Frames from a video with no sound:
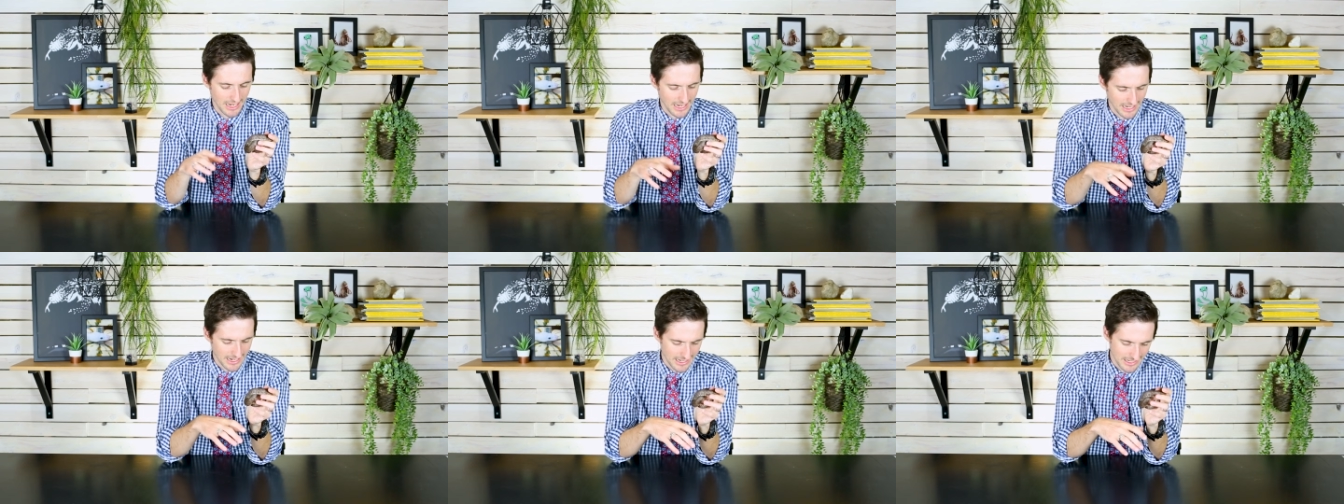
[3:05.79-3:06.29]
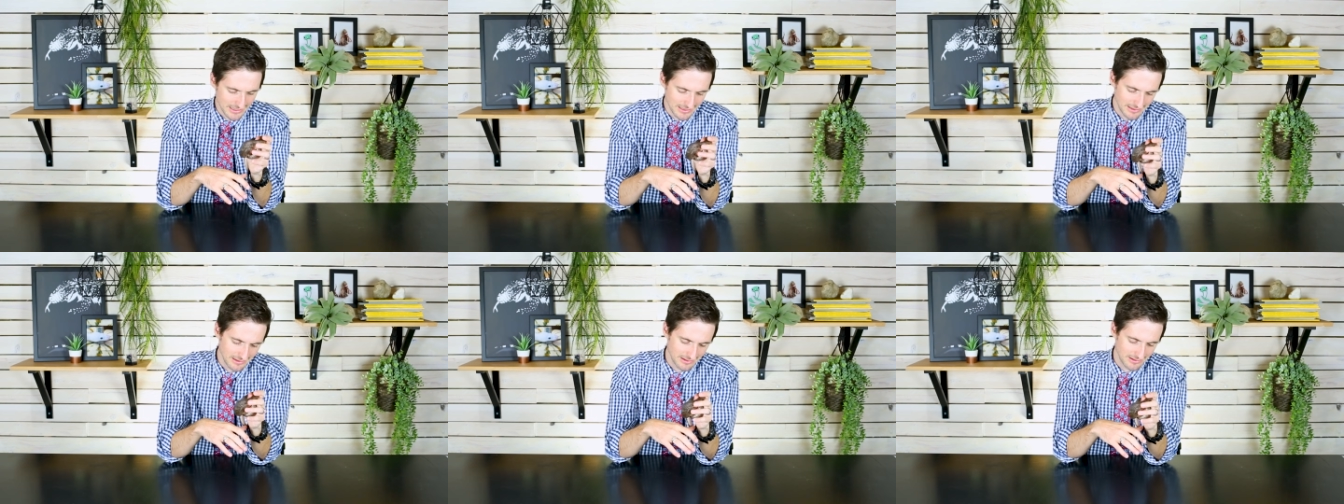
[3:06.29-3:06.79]

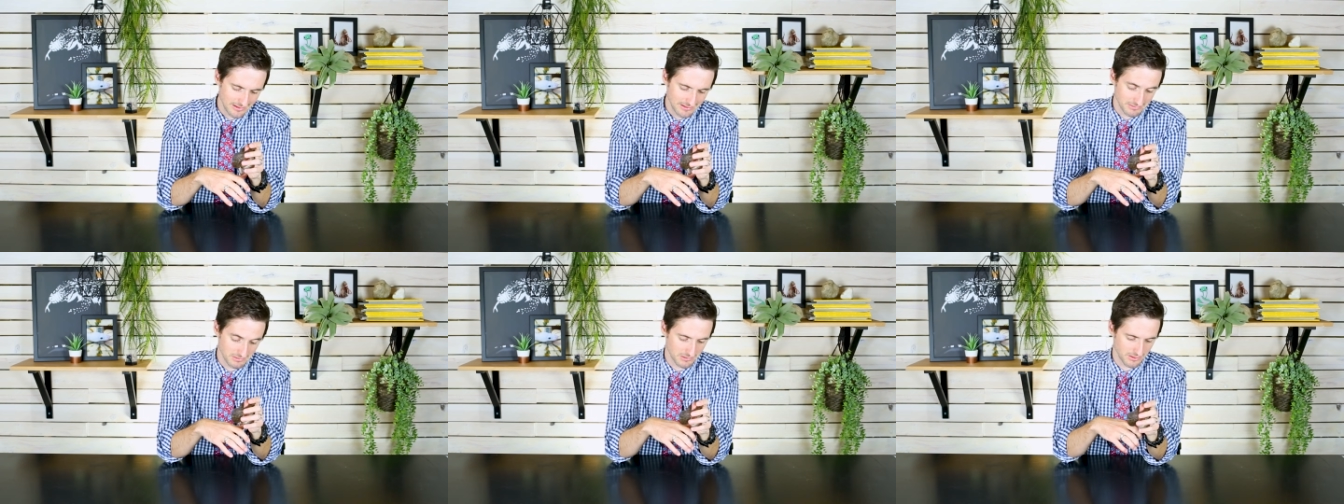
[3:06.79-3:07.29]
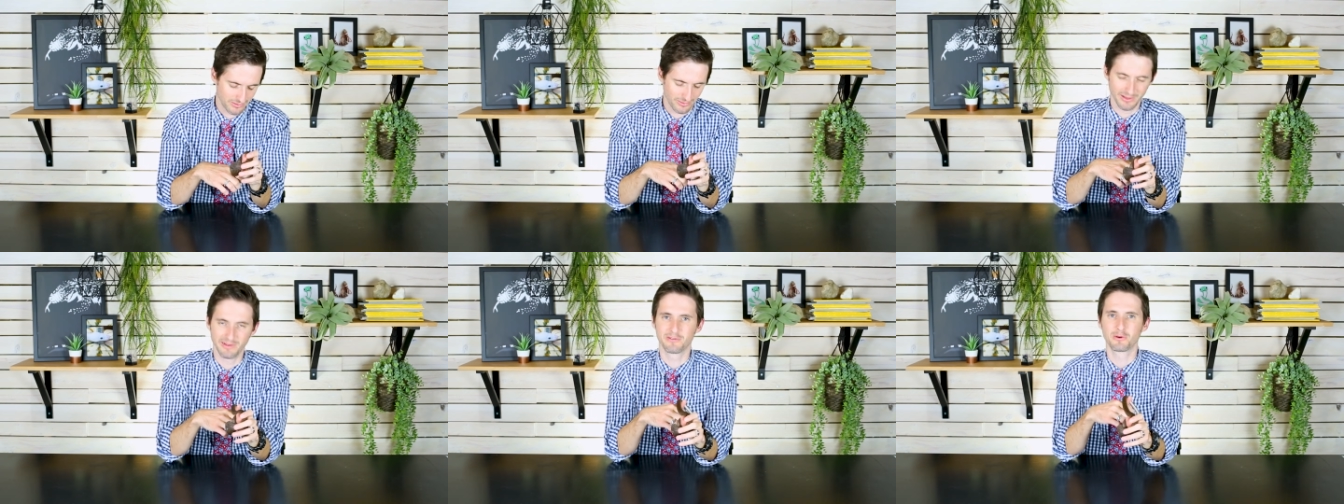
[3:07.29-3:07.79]
And,
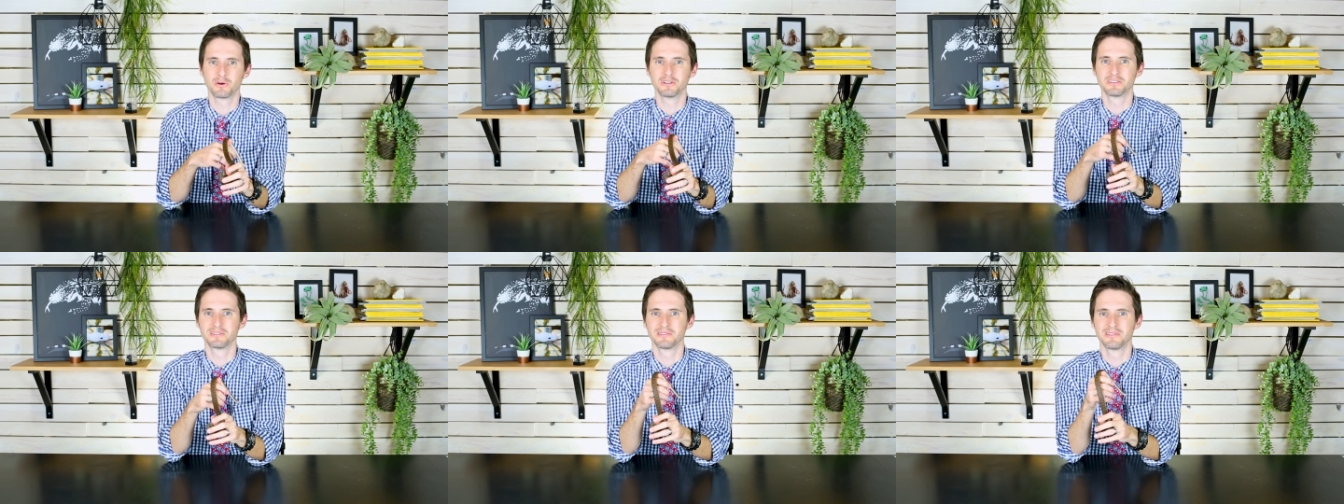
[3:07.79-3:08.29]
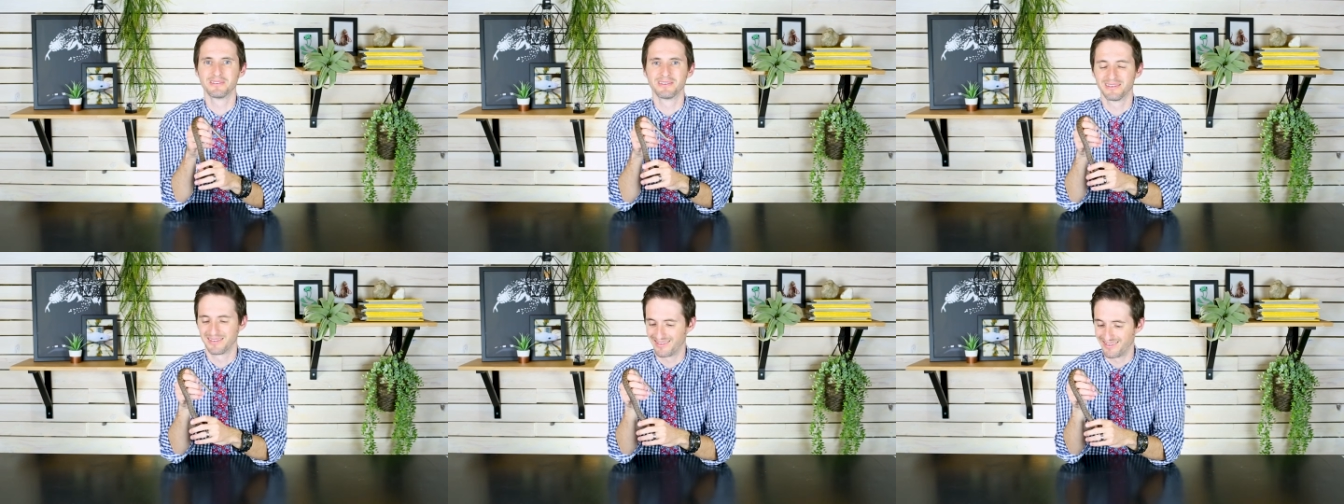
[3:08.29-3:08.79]
well, of course,
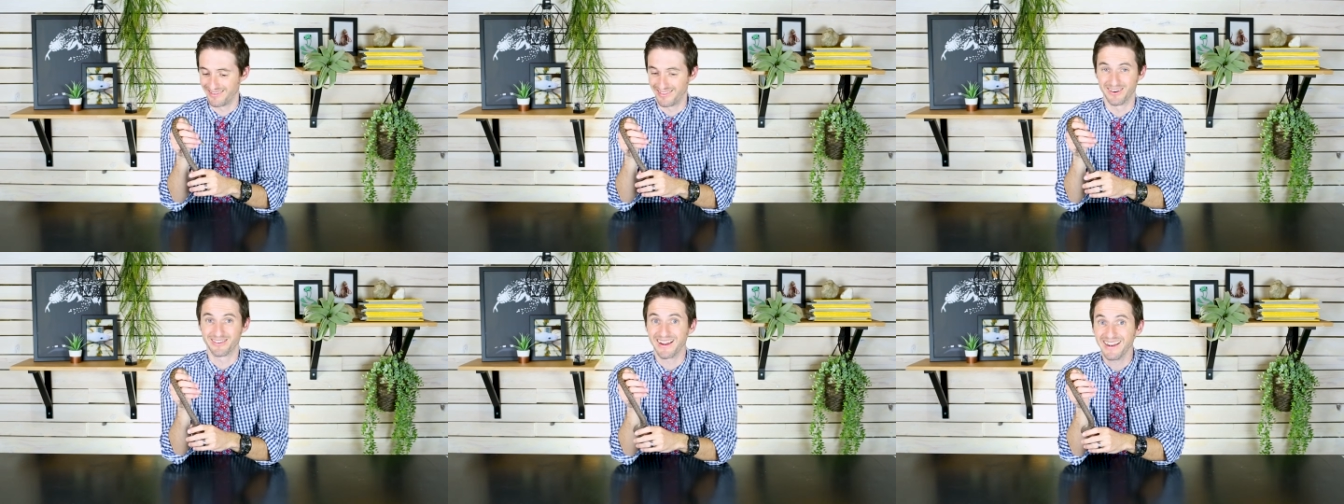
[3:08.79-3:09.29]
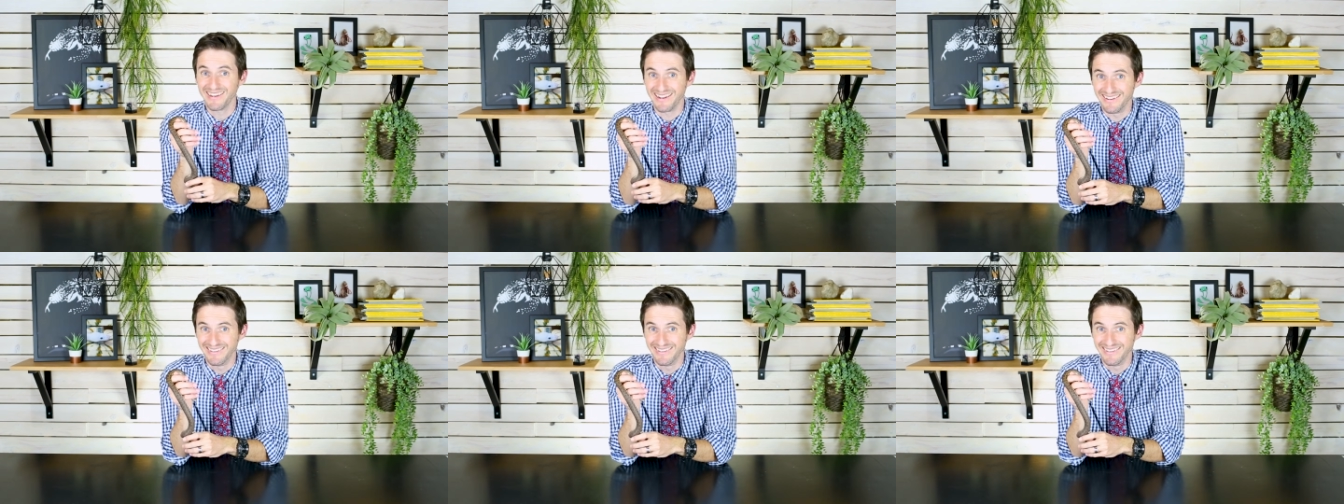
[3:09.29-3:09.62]
they're tiny.